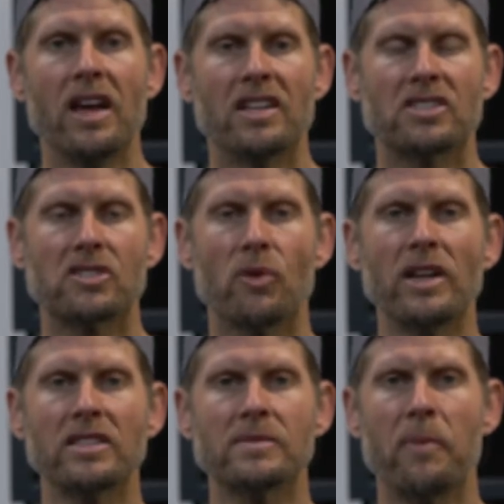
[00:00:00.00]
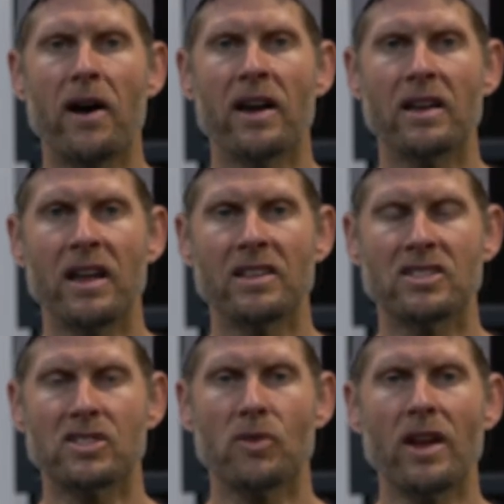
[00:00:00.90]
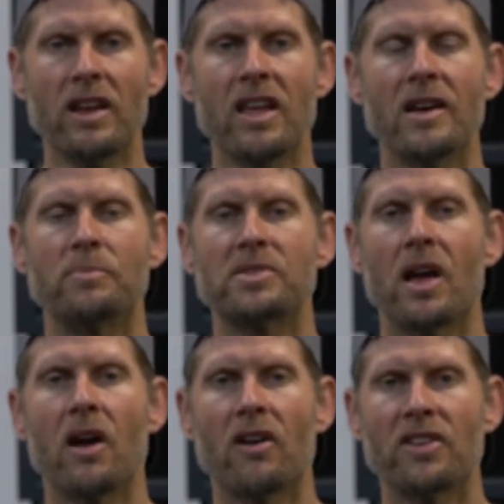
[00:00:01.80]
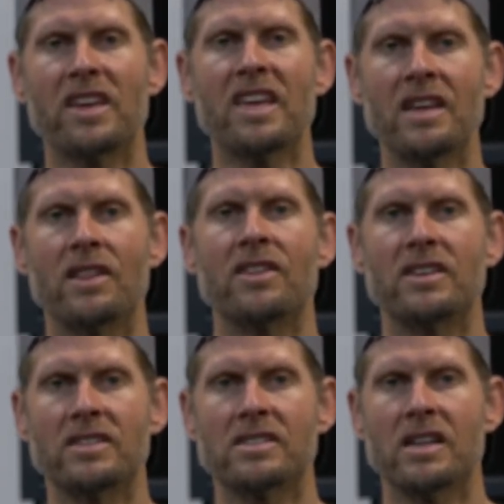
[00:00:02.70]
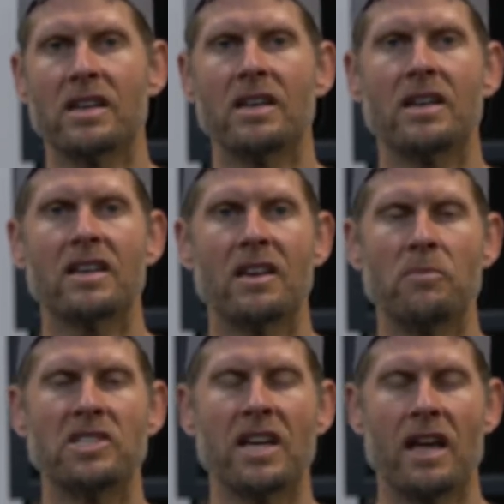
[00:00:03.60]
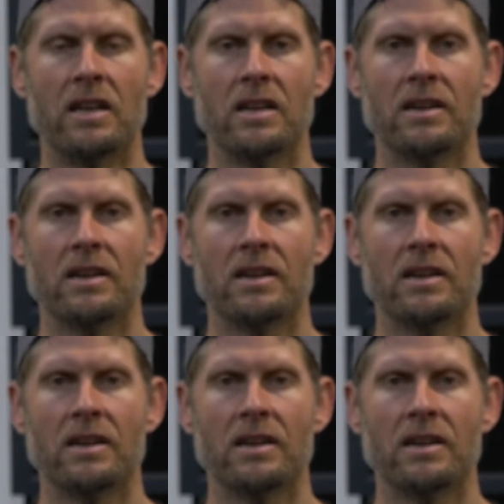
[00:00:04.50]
A straight spine and straight hips are the key in this. Give me 10.